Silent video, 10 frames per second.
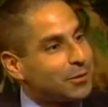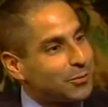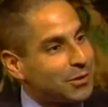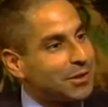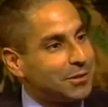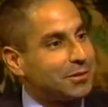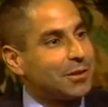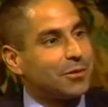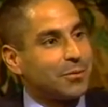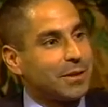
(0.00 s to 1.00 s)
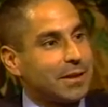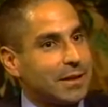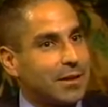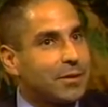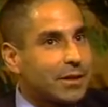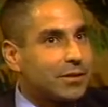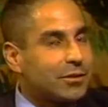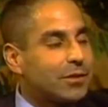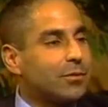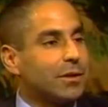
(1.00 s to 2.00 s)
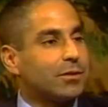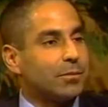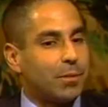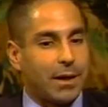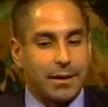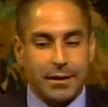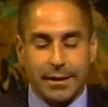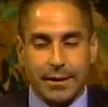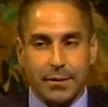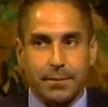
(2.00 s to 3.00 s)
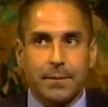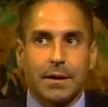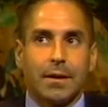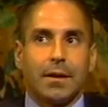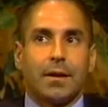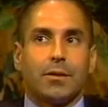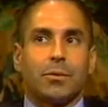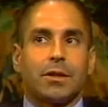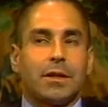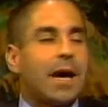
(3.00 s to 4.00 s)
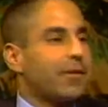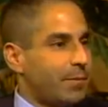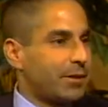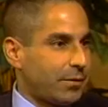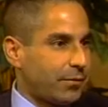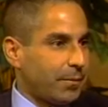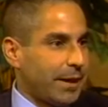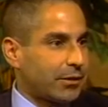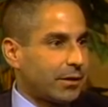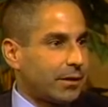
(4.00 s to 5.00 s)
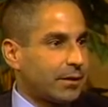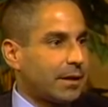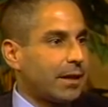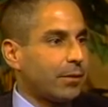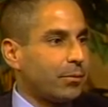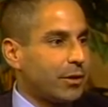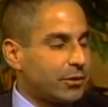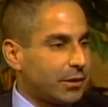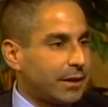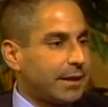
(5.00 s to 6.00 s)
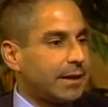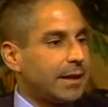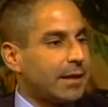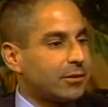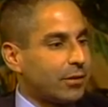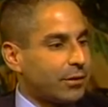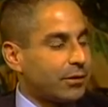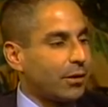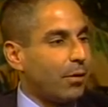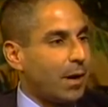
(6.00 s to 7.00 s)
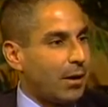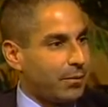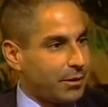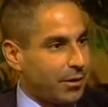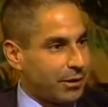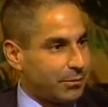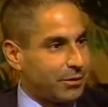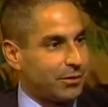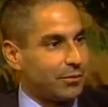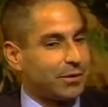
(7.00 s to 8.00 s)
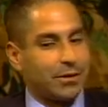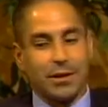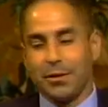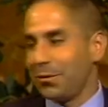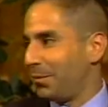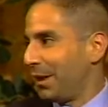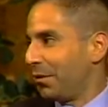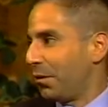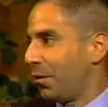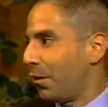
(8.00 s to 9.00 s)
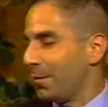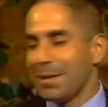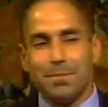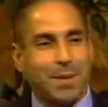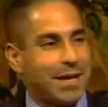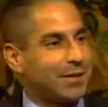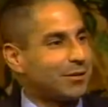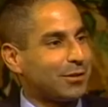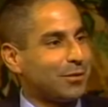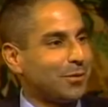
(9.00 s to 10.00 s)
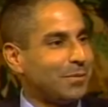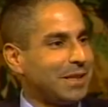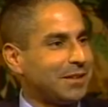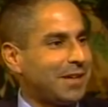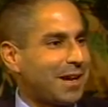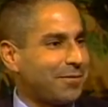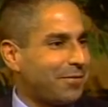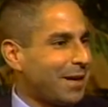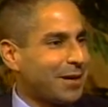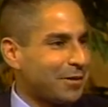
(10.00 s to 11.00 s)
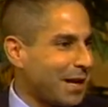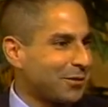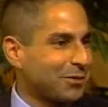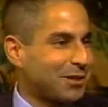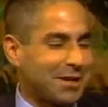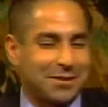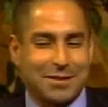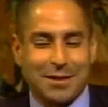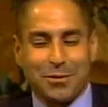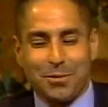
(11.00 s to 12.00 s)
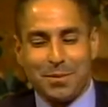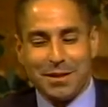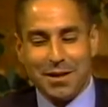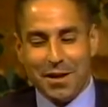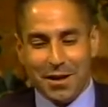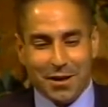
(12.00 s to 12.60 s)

This was a constituent, not only a constituent issue, but, there was a lot of misinformation that originally had started to go out regarding the Reserve Center, that it would be an Army base, that there would be live fire exercises, that there would be,